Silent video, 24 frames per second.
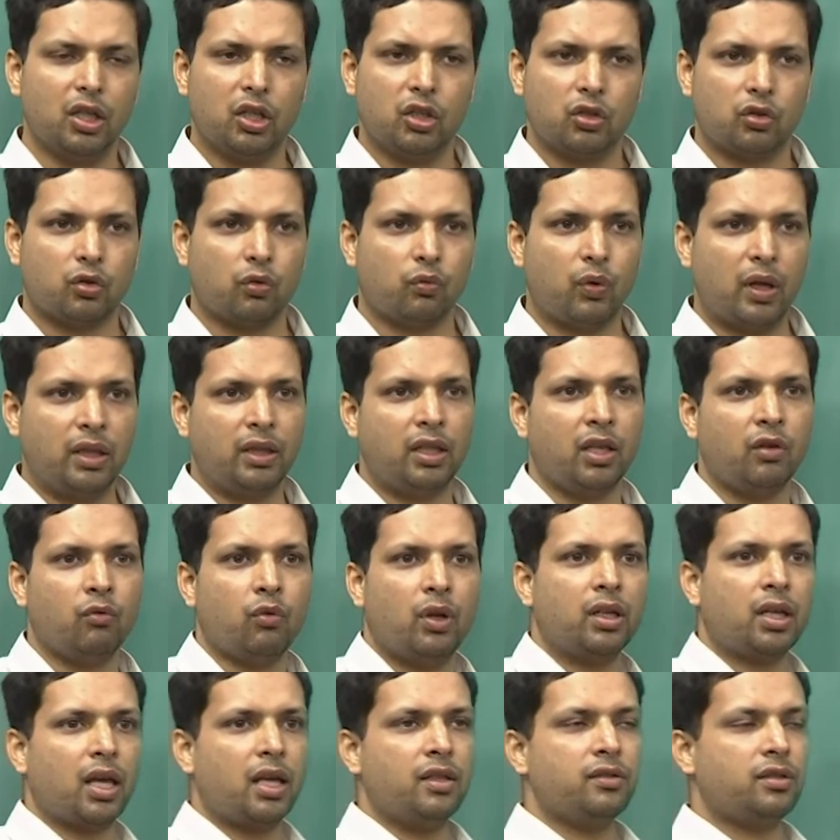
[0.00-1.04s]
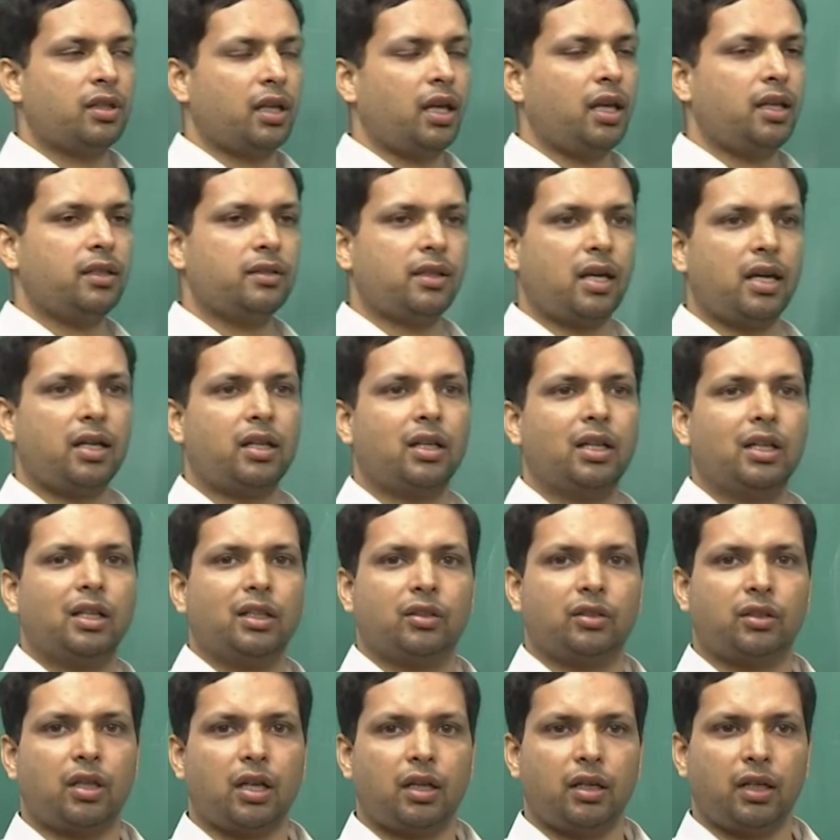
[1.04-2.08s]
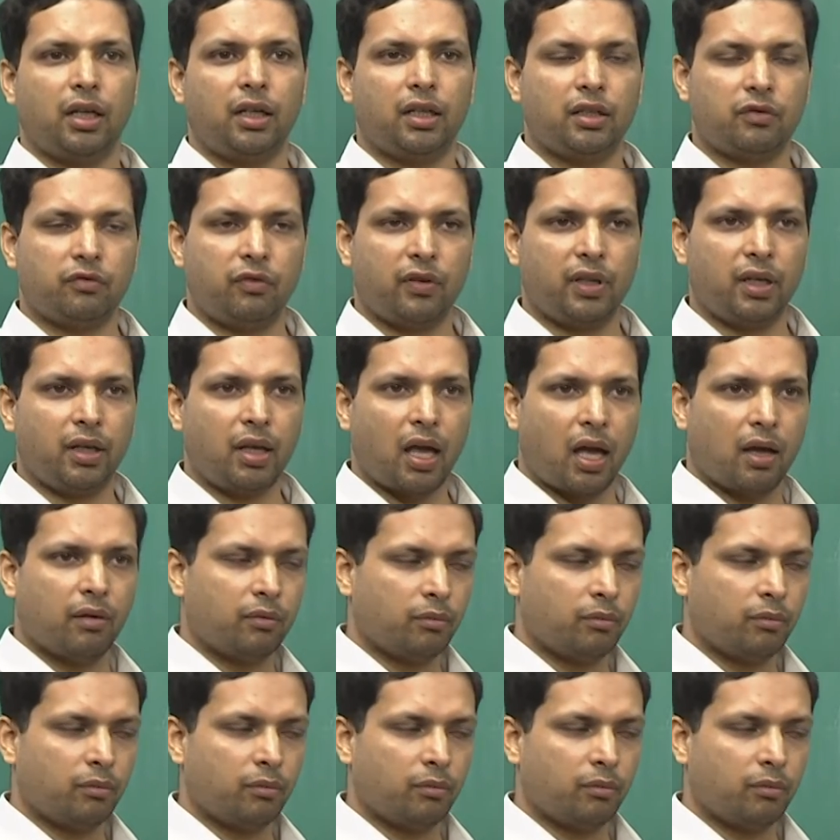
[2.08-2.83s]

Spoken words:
So, one thing one can say is that it is very